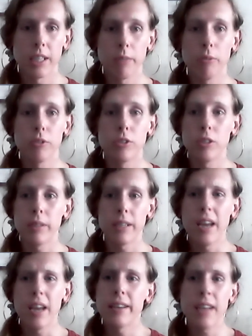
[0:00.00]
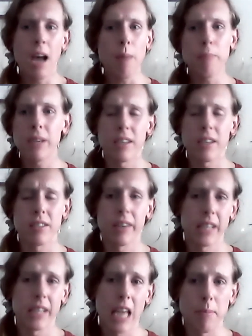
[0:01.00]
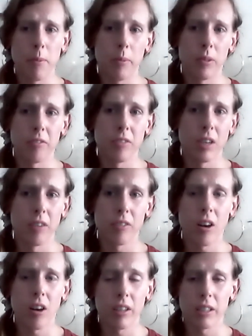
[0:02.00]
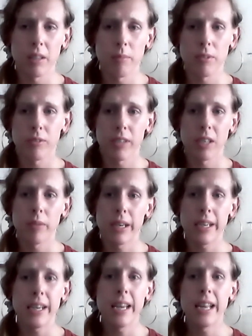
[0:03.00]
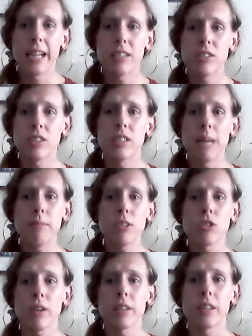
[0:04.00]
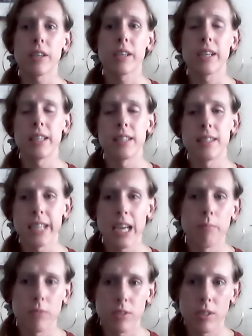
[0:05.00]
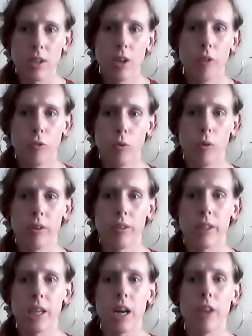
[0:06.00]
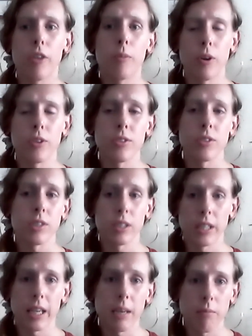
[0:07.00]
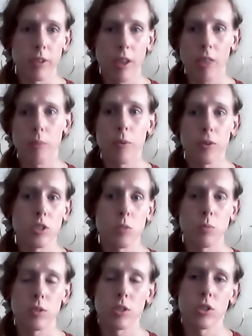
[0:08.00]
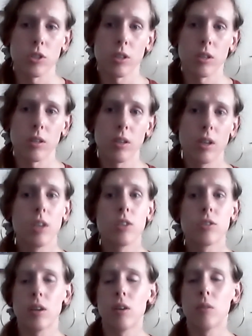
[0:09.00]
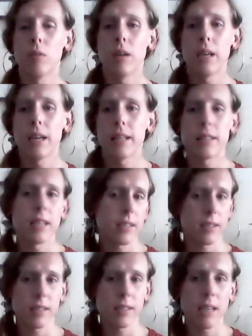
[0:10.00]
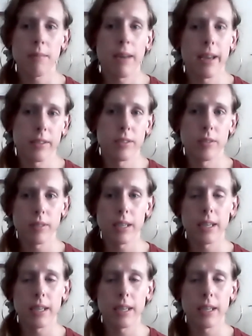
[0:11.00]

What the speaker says: They will do it not because they're incapable of calling them the right way. It's to demonstrate their contempt for the other person's claim, for the other person's position. So it's the same attitude.